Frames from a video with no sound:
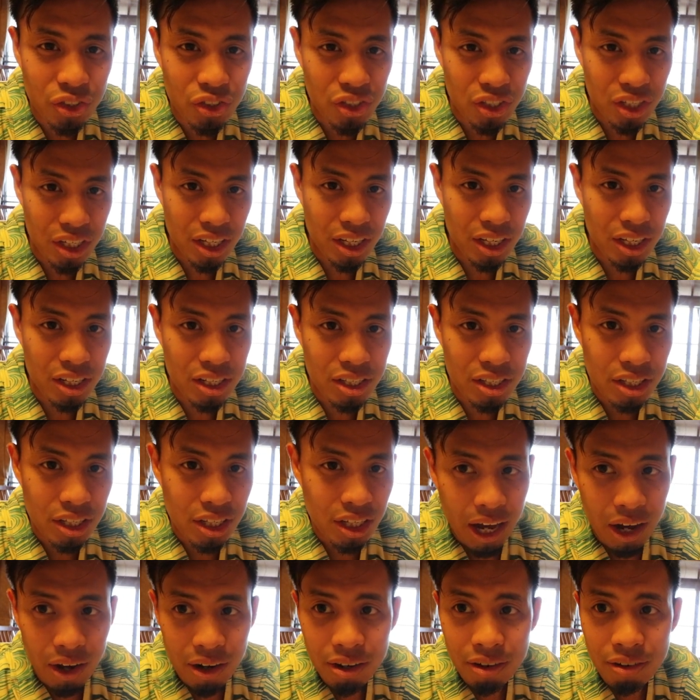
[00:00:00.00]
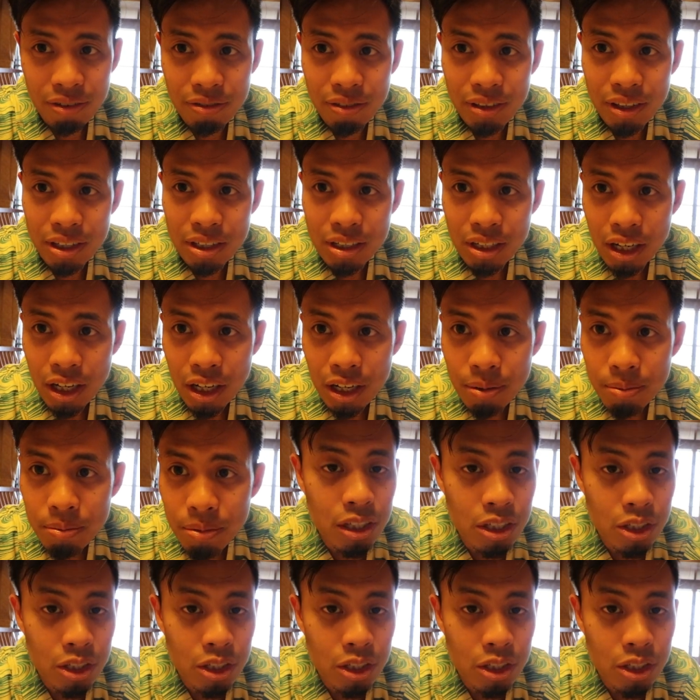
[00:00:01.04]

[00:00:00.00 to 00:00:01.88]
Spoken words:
she's out of the tub.